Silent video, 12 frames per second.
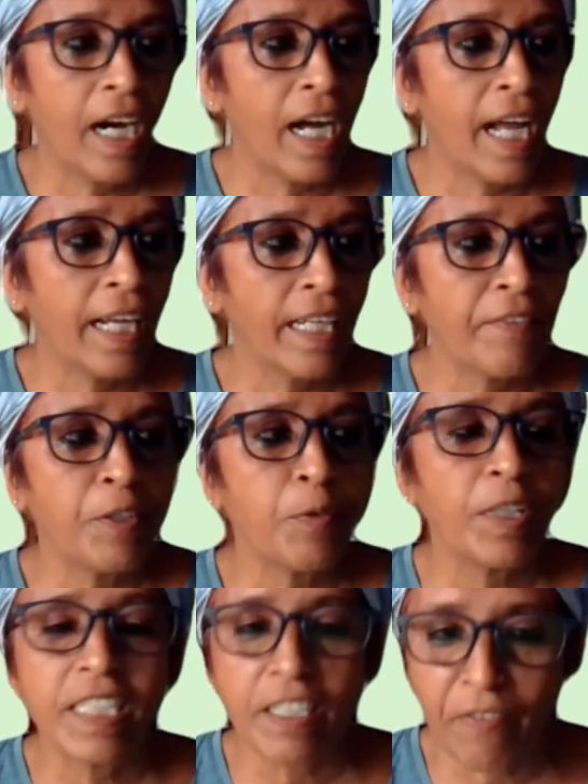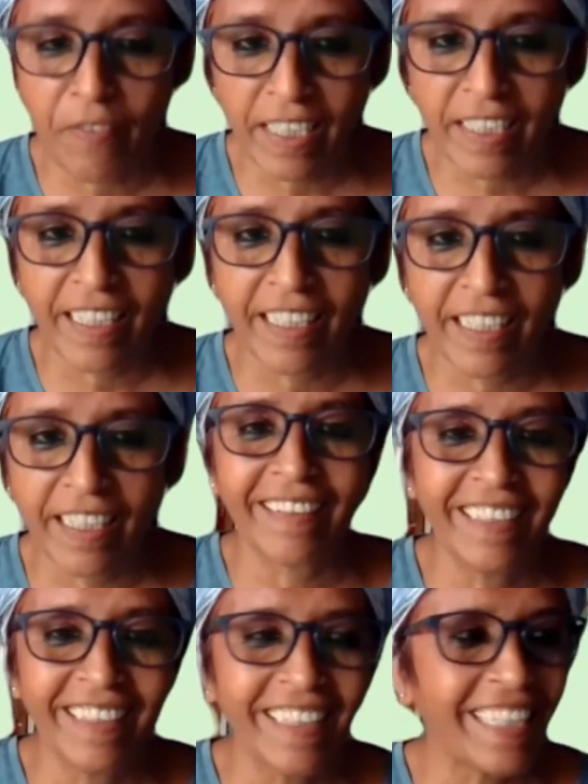And everyone is affected.
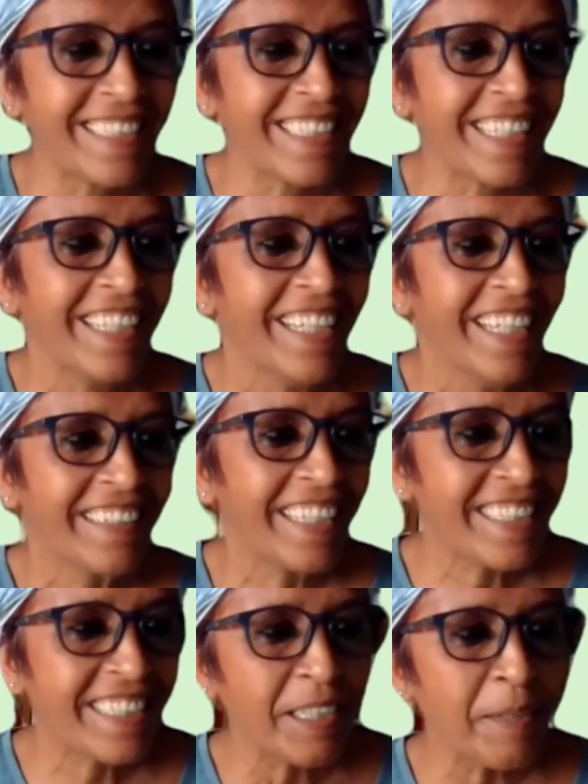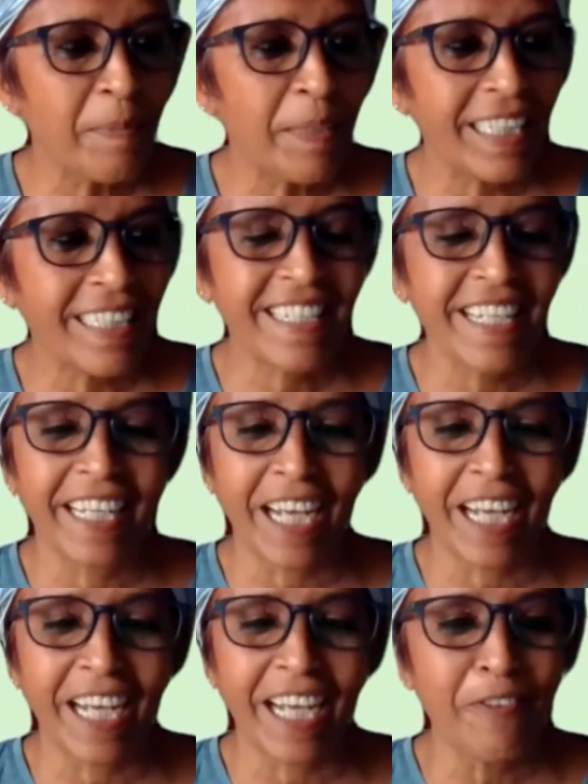I think that's the biggest
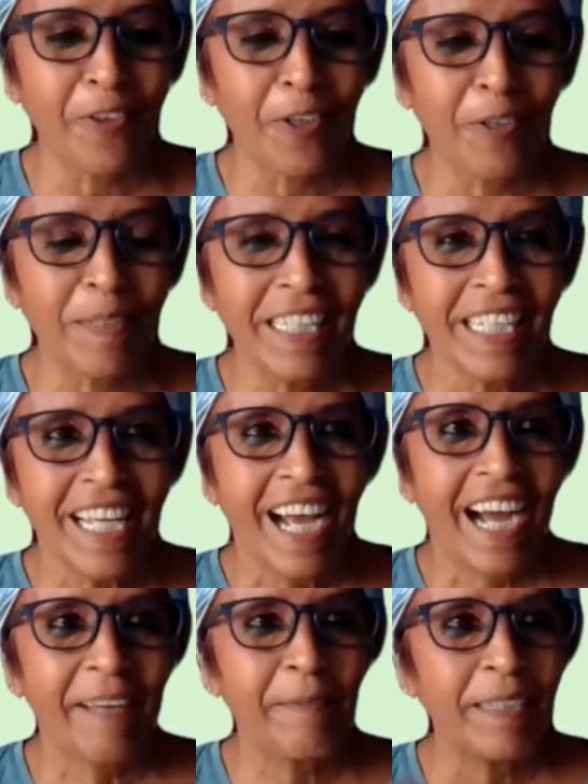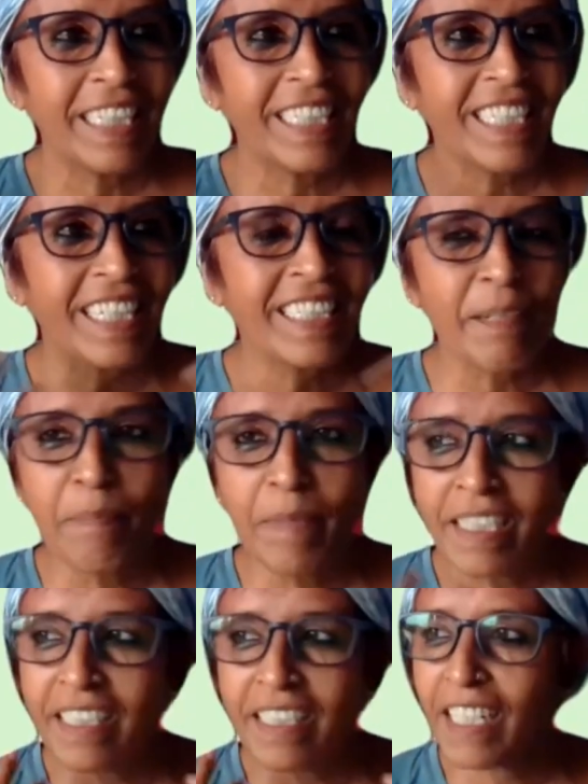takeaway for me. I mean, it's a
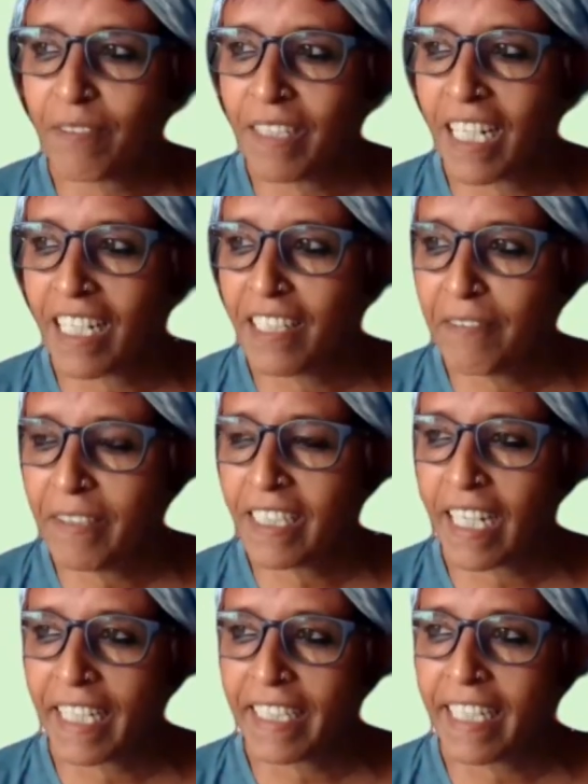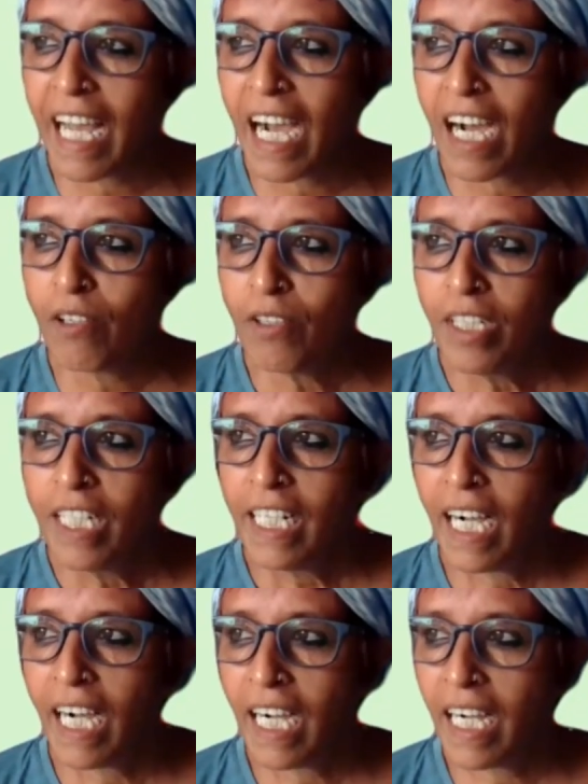myth that we are living right now,
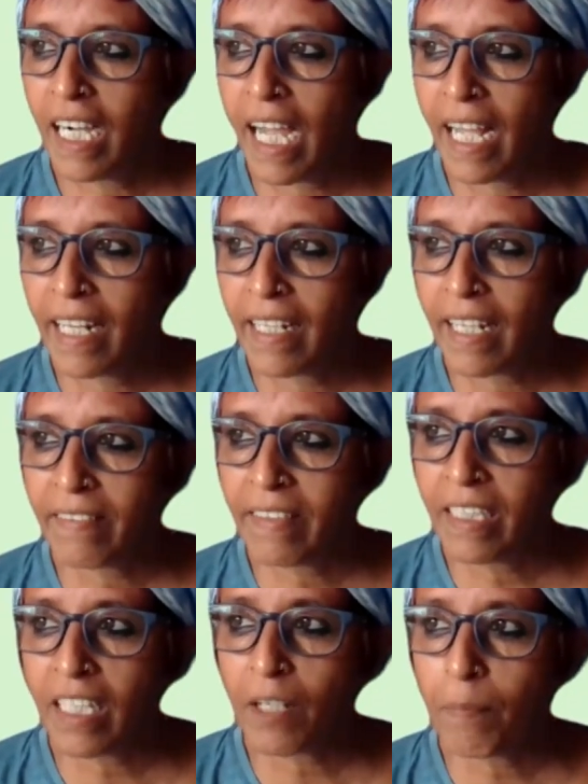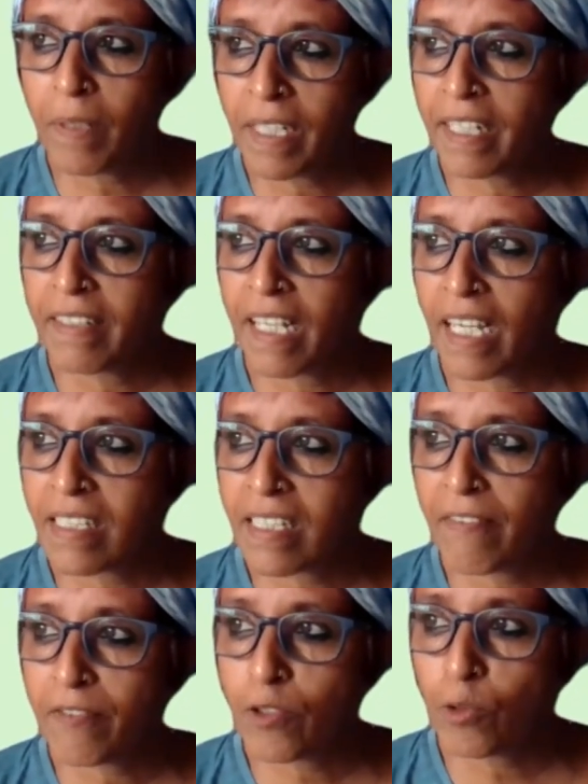and I think the urban areas
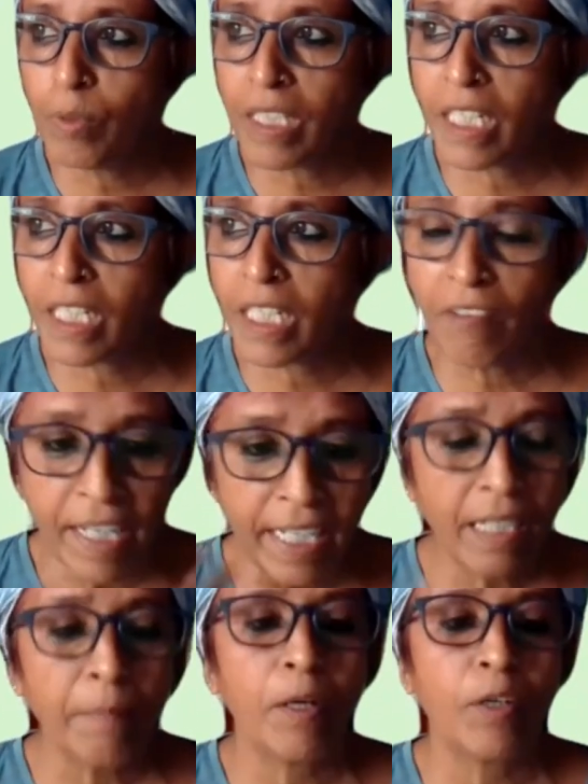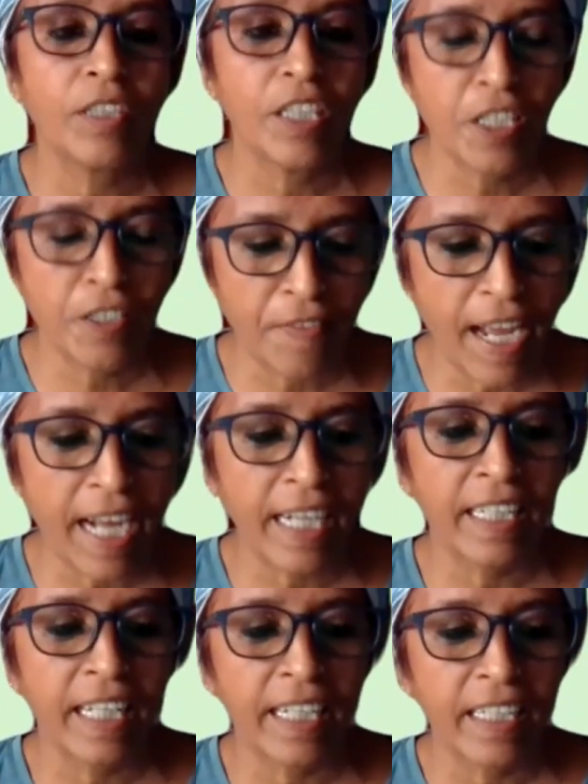have to be conveyed about this
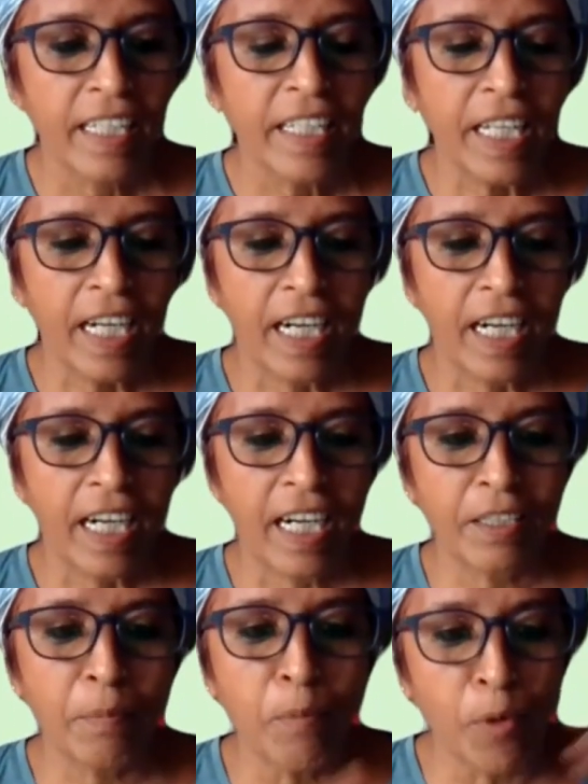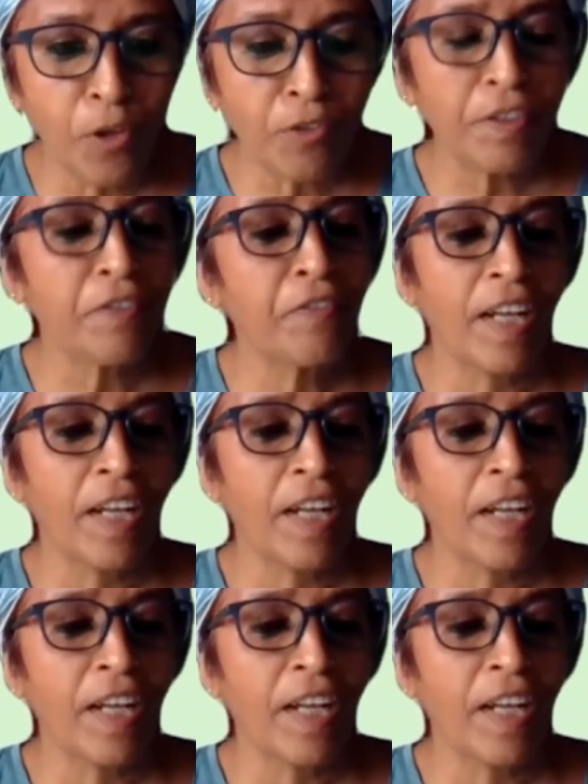fact that the more